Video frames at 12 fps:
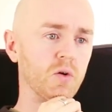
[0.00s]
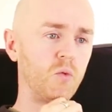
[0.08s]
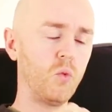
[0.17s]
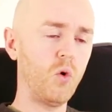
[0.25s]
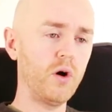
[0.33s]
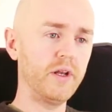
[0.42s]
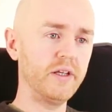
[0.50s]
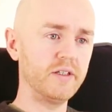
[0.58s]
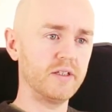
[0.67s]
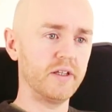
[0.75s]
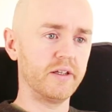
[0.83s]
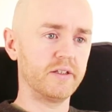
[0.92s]
What
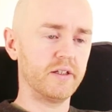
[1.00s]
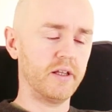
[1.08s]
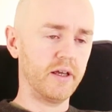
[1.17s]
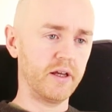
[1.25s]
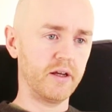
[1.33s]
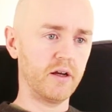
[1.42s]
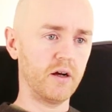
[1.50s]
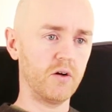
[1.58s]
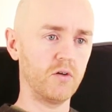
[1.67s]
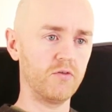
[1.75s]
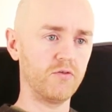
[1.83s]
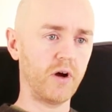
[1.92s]
is this thing
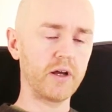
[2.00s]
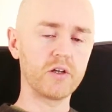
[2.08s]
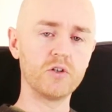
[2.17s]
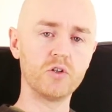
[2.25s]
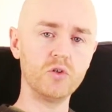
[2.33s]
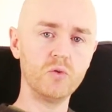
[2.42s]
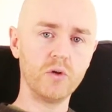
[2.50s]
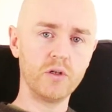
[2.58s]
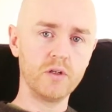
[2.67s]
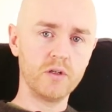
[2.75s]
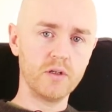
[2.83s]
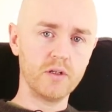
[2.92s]
of I can do it
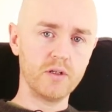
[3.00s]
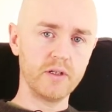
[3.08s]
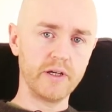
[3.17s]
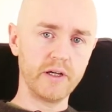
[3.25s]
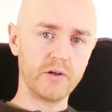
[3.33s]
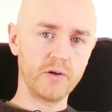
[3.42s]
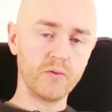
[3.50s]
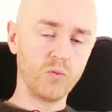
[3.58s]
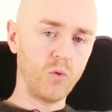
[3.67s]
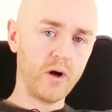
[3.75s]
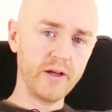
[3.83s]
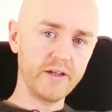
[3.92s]
later, and
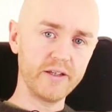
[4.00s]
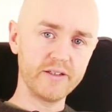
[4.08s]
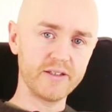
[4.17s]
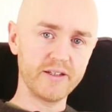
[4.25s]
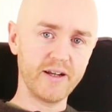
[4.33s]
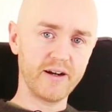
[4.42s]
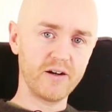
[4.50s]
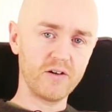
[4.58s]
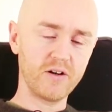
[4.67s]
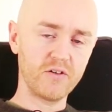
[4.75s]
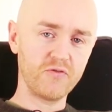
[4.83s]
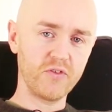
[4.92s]
why is it
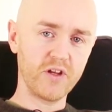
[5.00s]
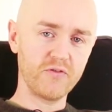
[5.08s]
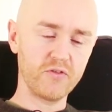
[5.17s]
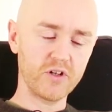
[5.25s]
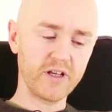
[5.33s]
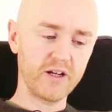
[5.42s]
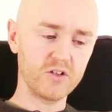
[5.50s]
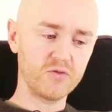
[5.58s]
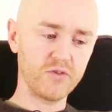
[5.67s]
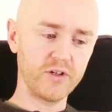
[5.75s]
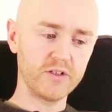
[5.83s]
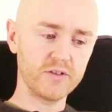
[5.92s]
our favorite
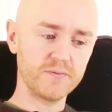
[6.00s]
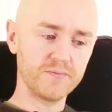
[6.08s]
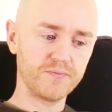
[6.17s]
catchphrase